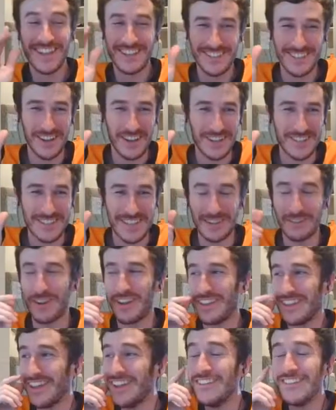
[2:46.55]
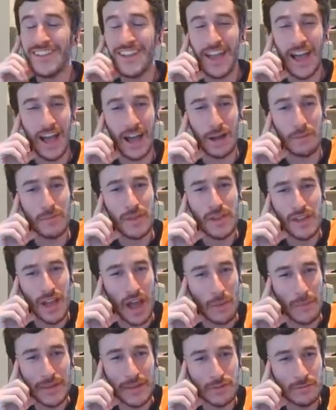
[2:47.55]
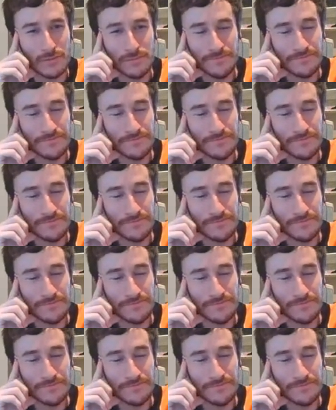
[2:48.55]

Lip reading: It's a nice segue there. I mean,